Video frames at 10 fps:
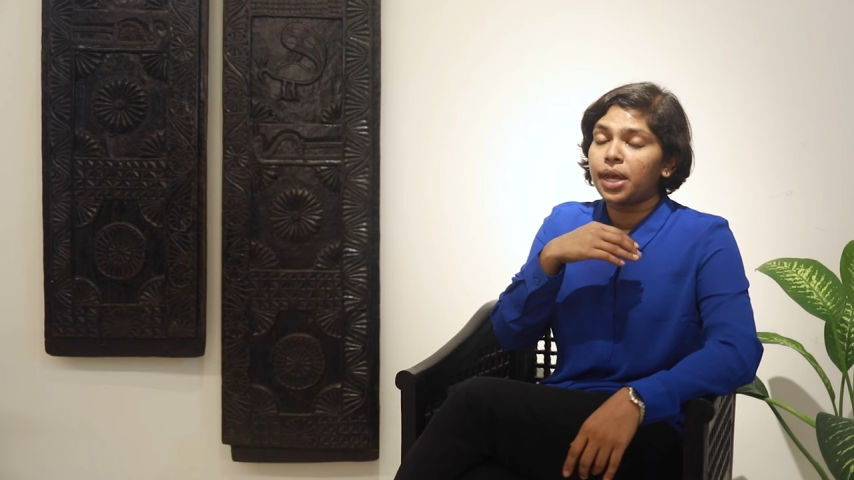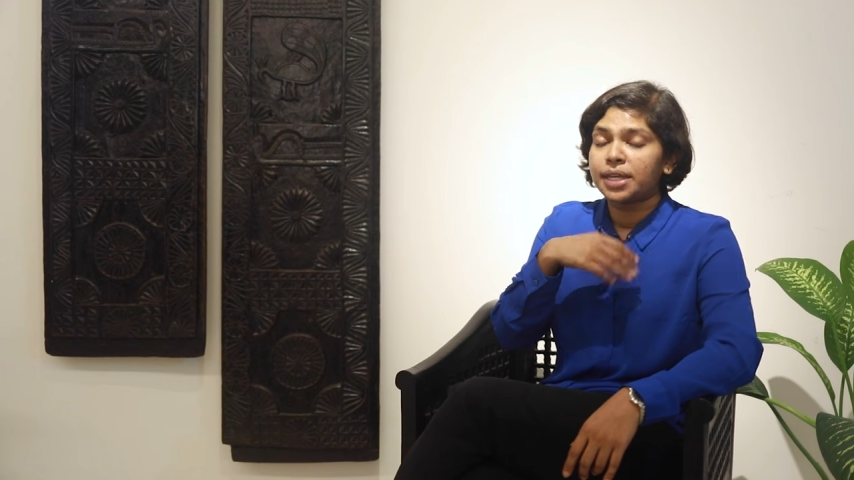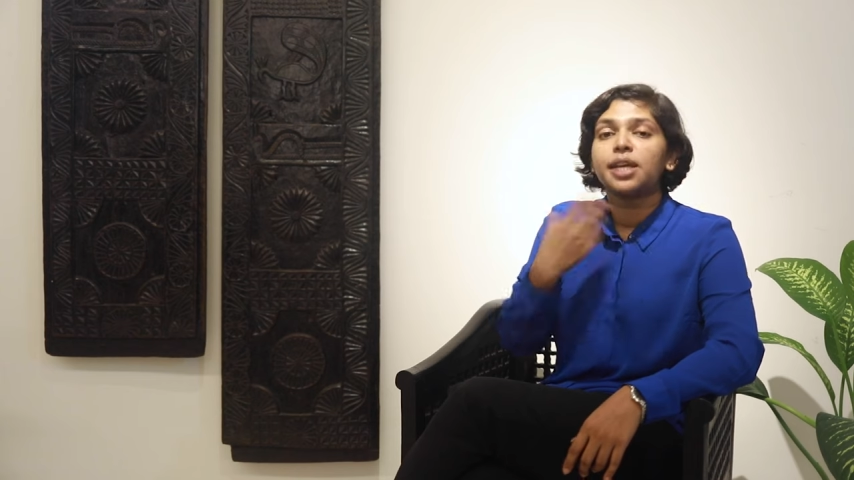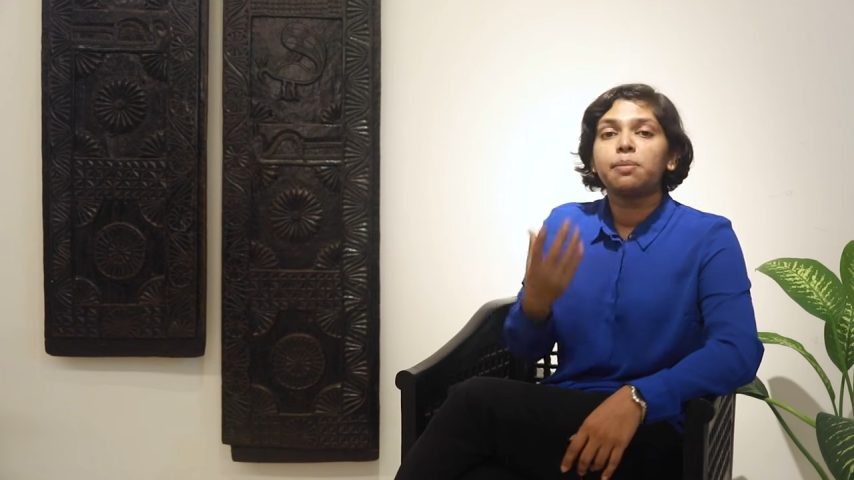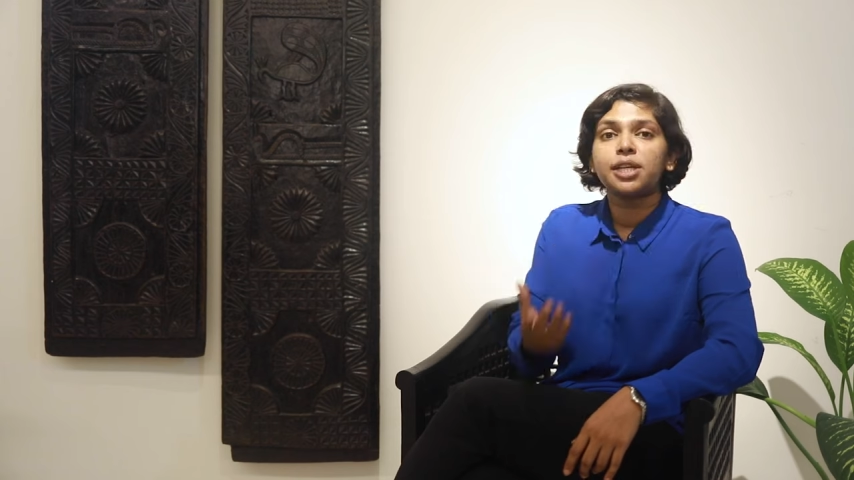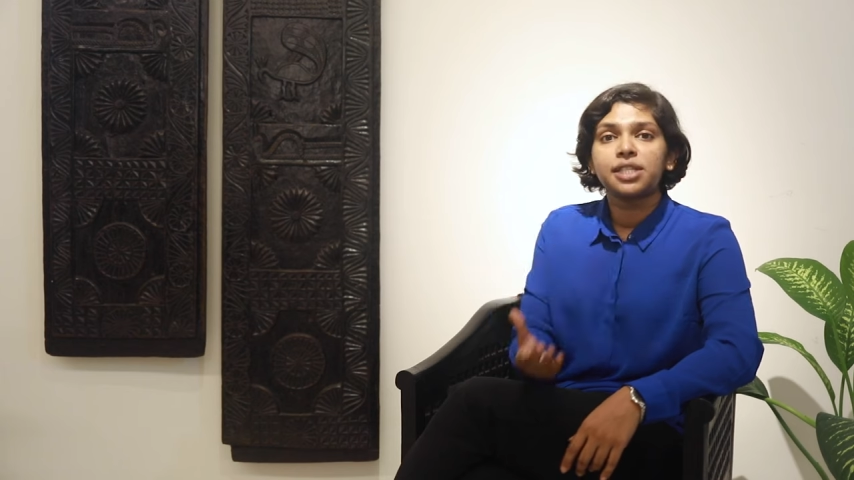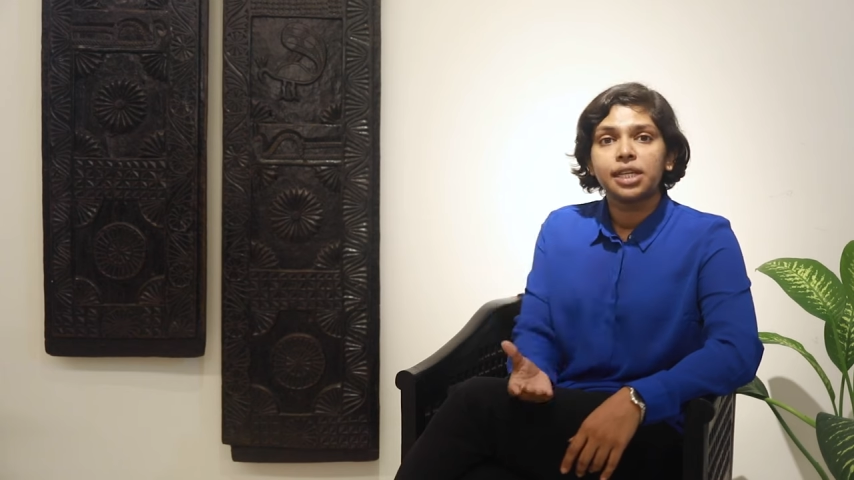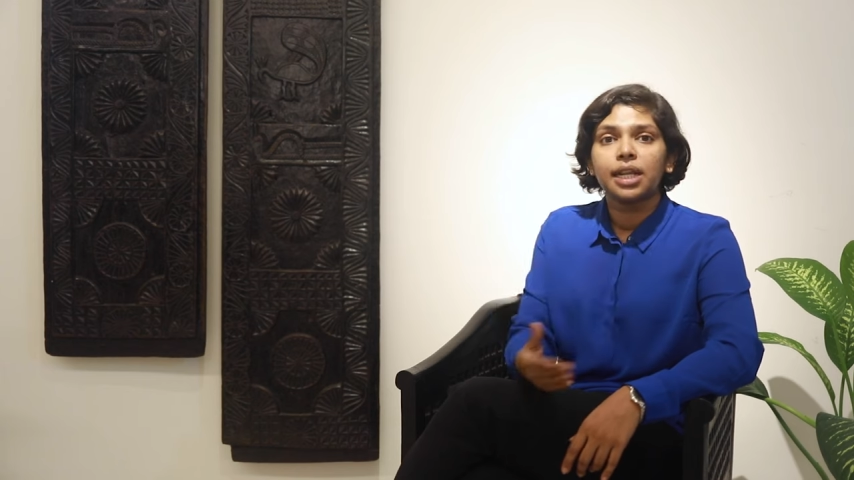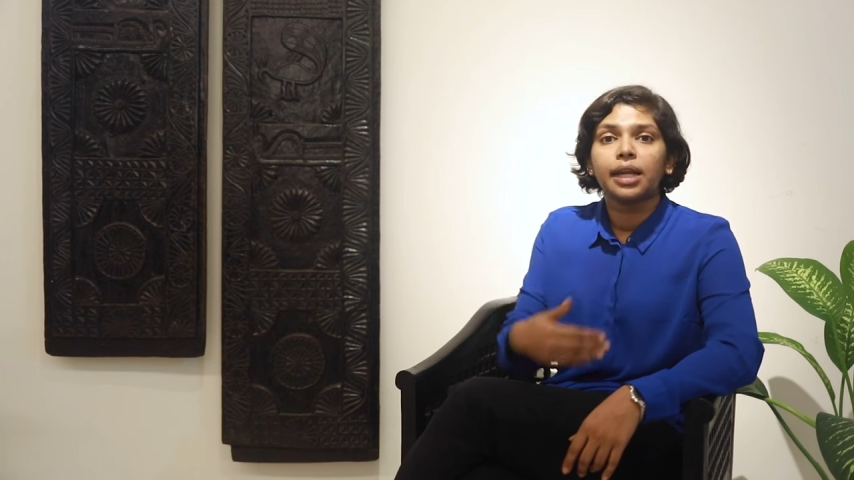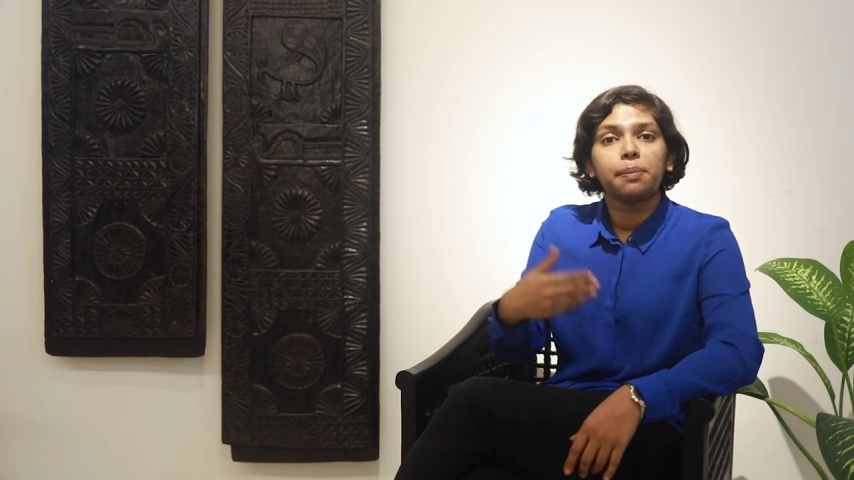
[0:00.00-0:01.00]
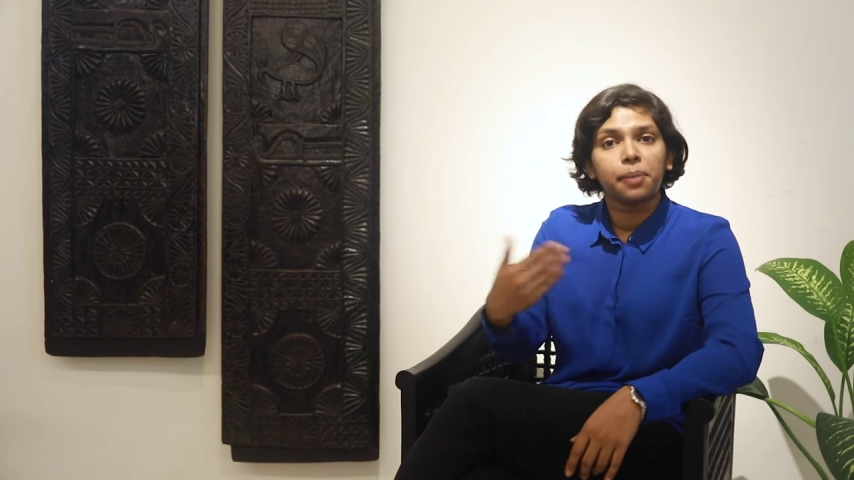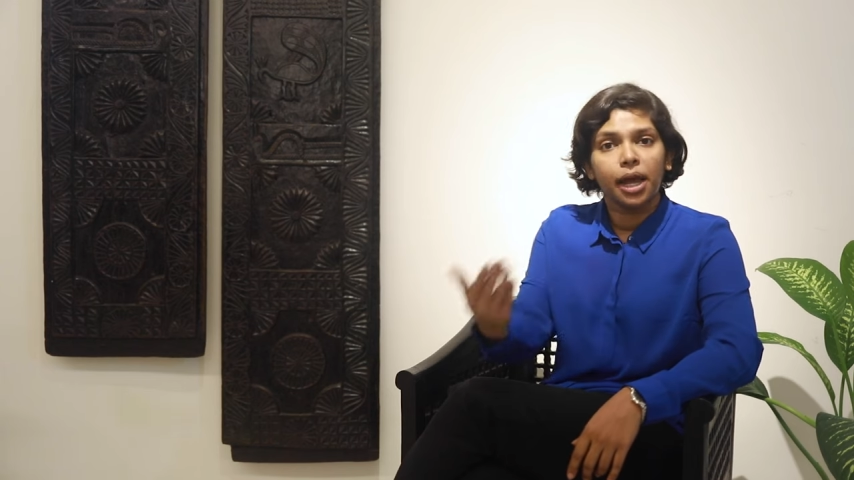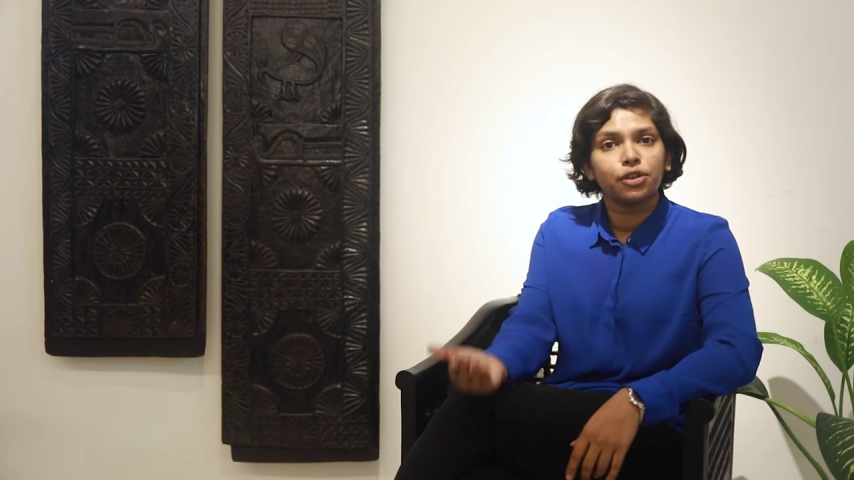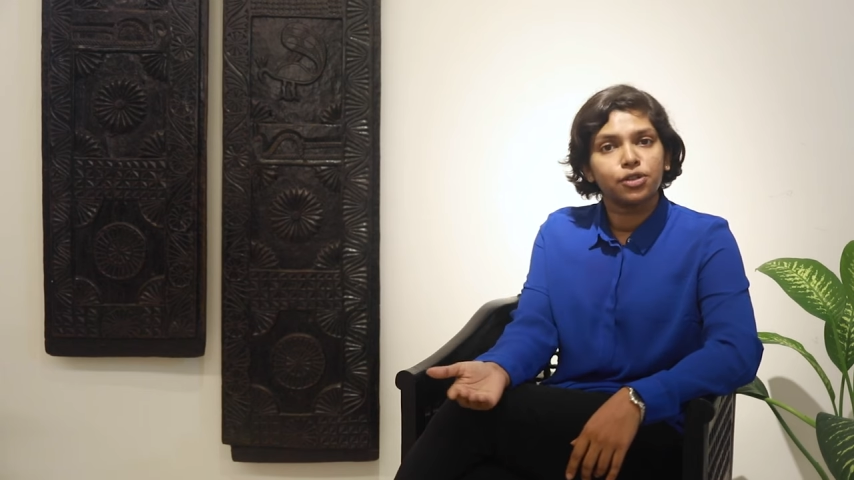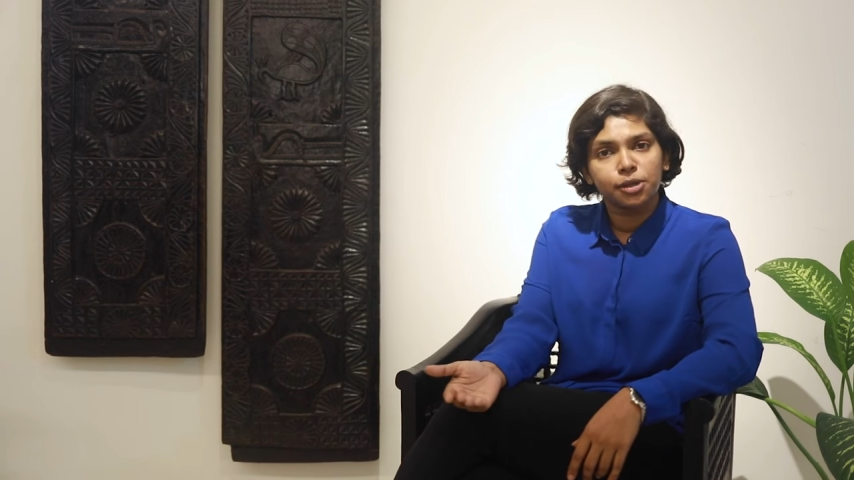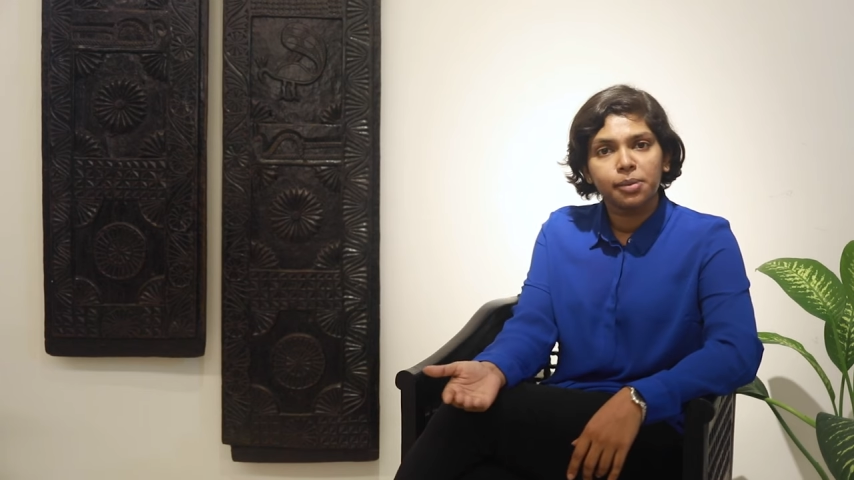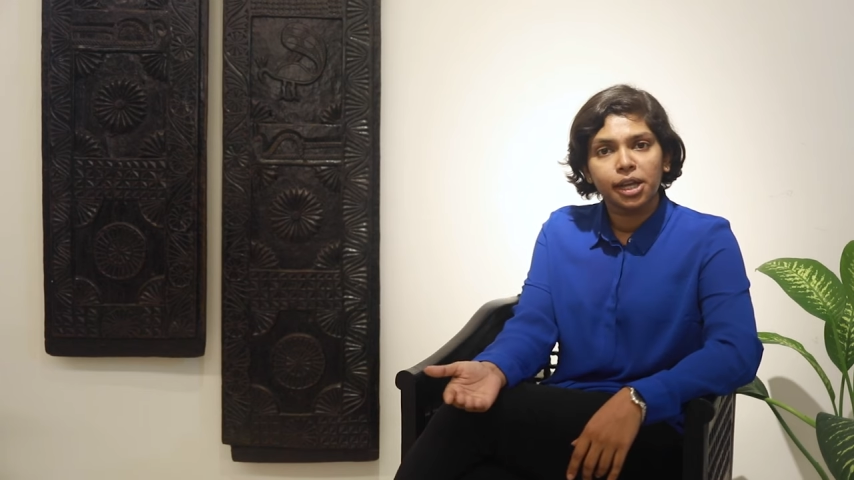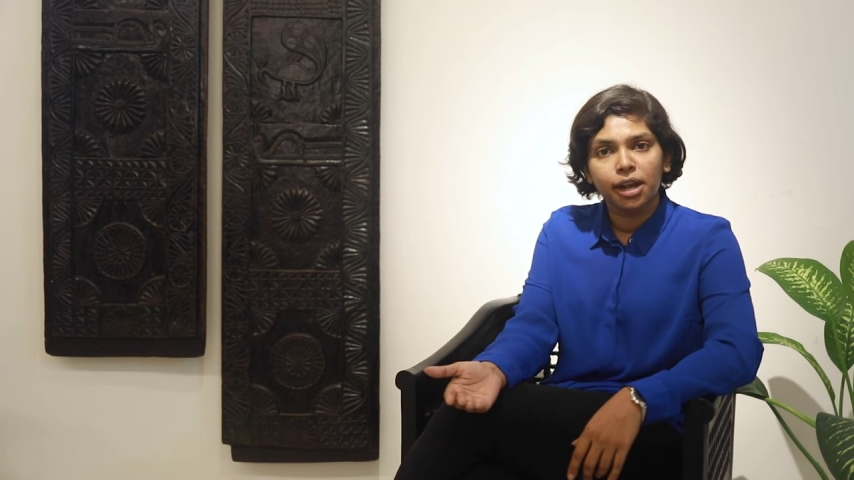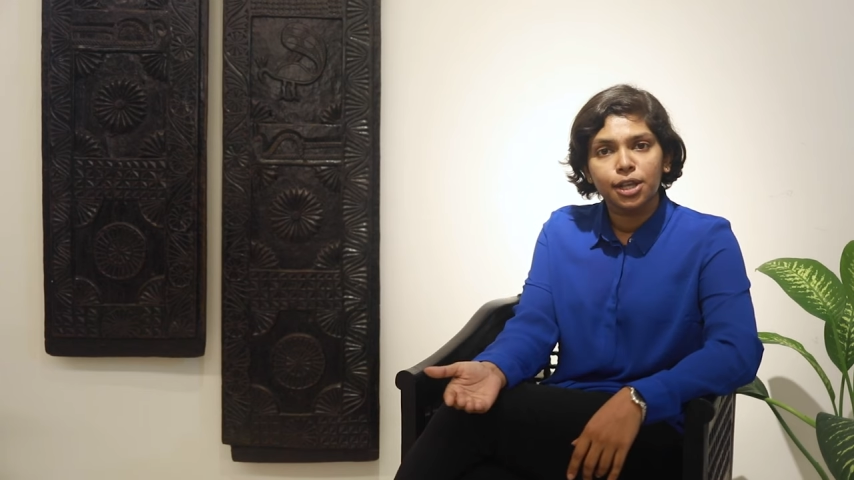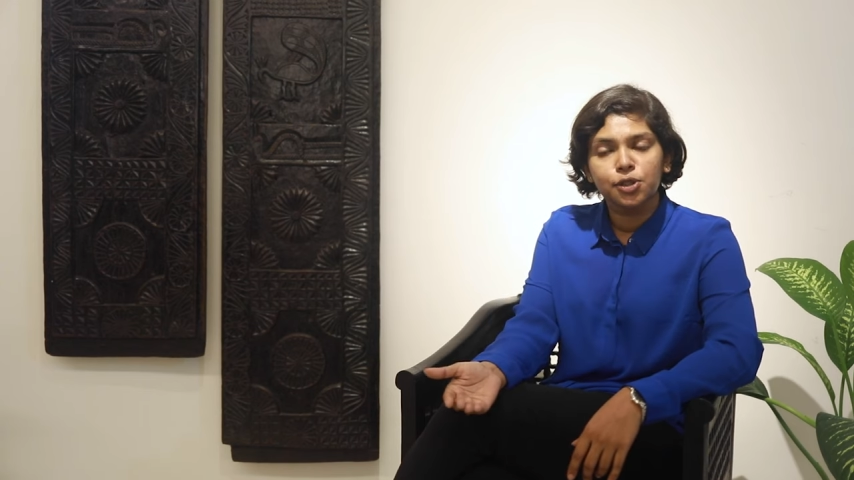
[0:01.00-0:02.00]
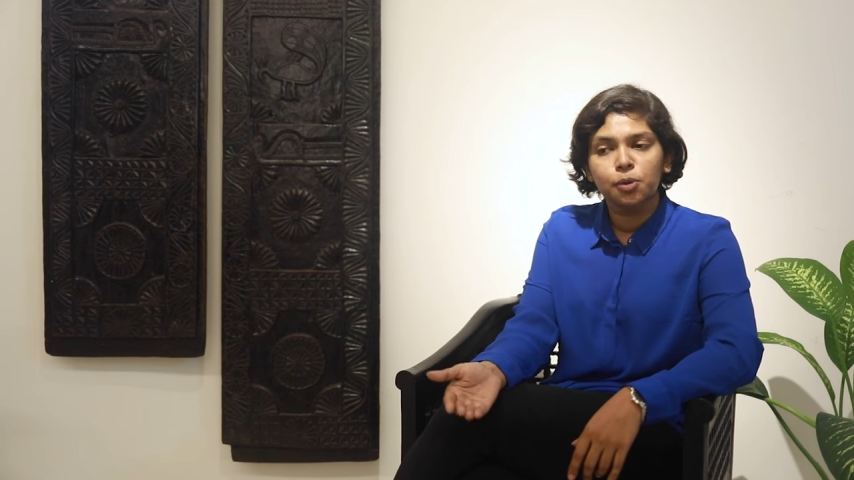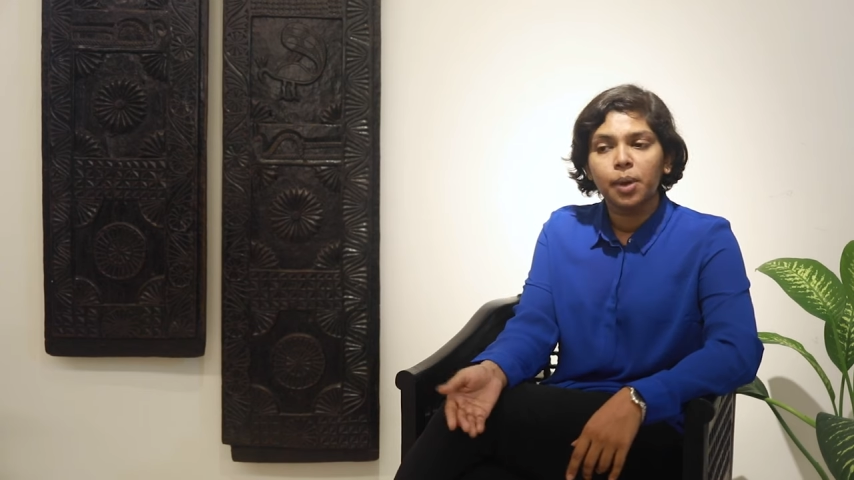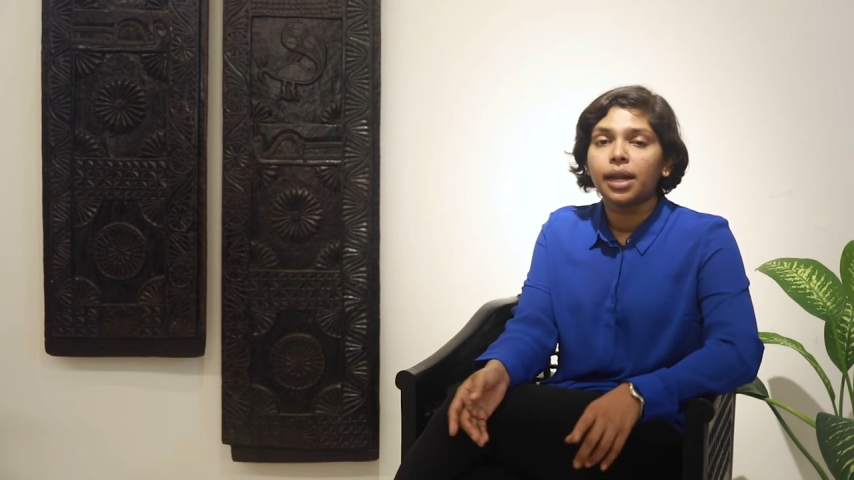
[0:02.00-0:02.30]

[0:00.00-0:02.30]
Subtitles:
excel my skill and apply those in my classroom.